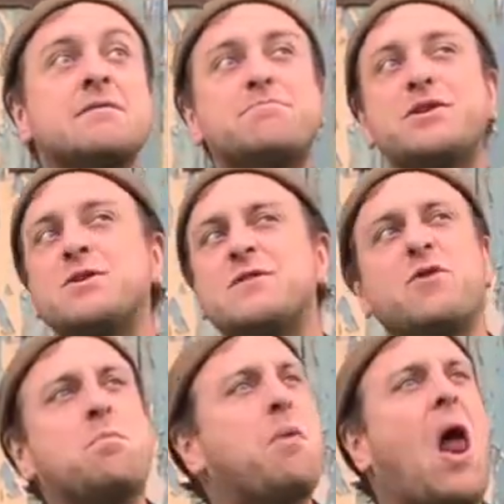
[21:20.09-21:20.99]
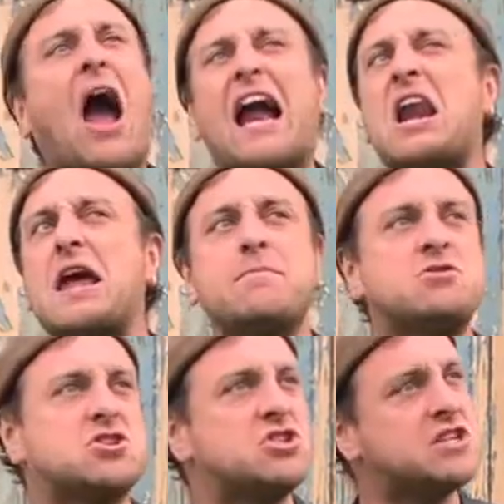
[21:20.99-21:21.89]
beautiful black-limbed
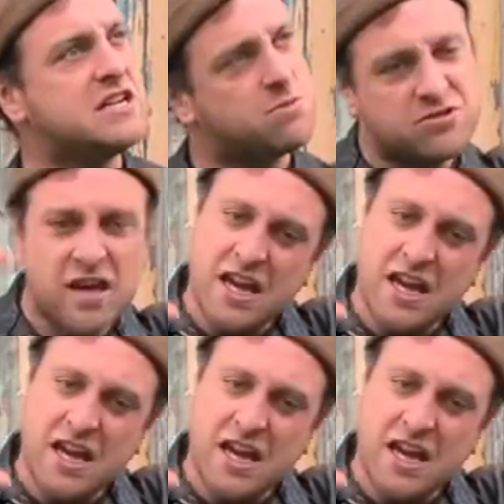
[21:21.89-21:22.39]
tree was